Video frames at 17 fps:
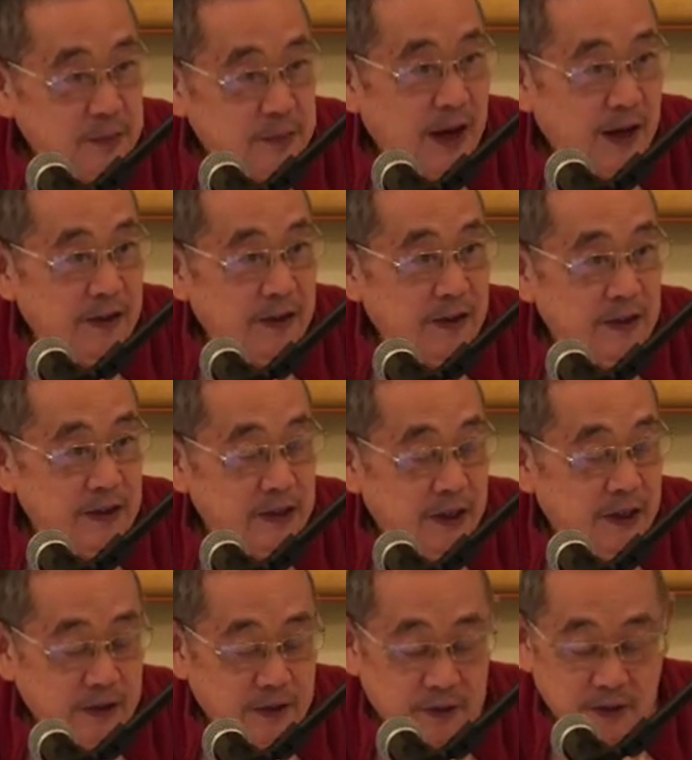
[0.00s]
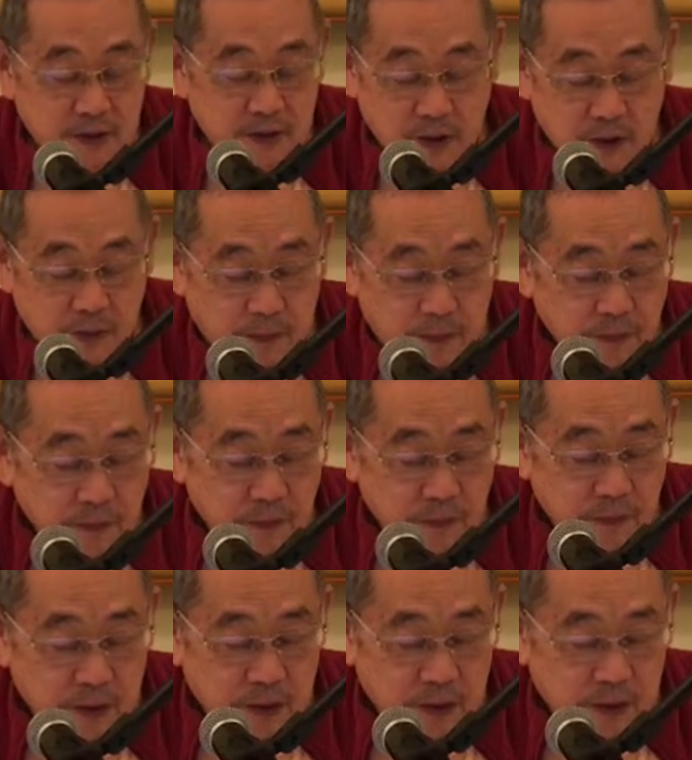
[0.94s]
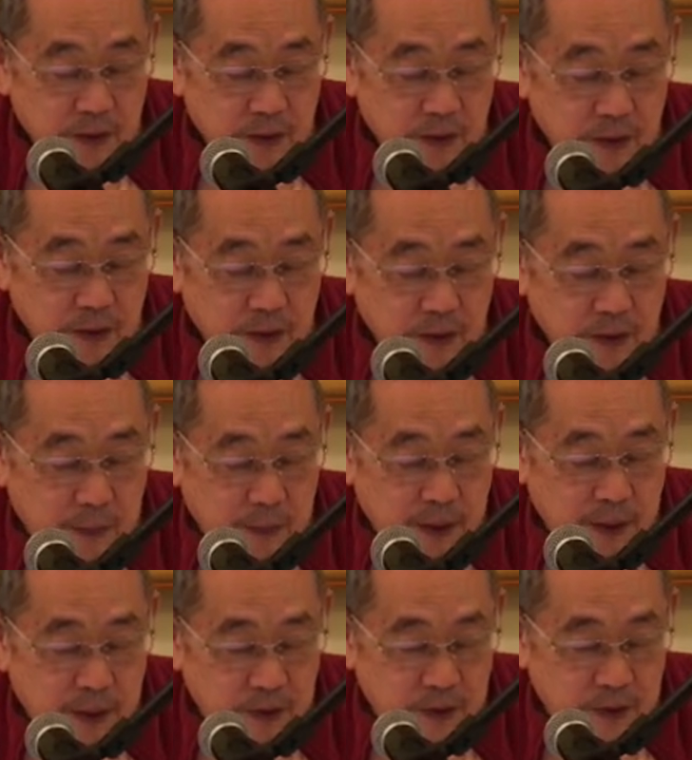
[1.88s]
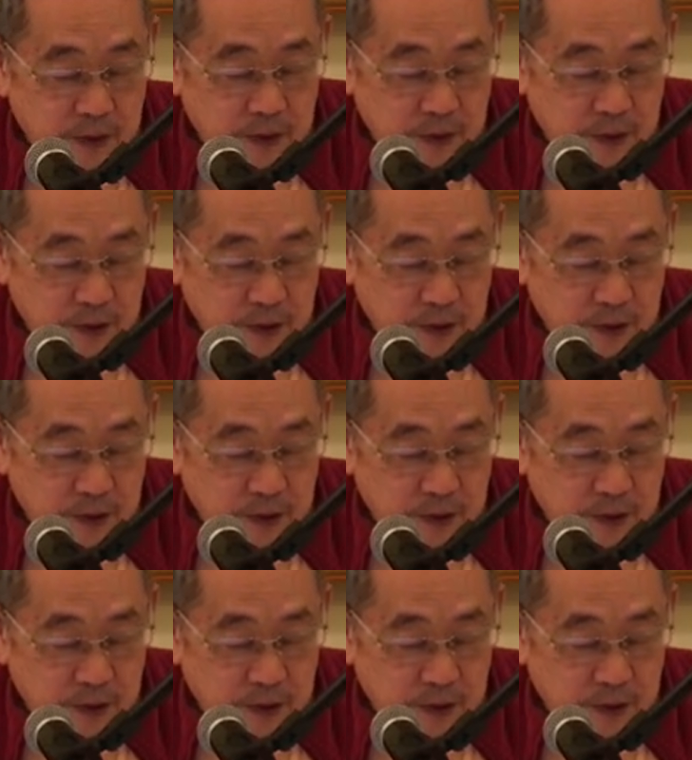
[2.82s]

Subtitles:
It's like the man with the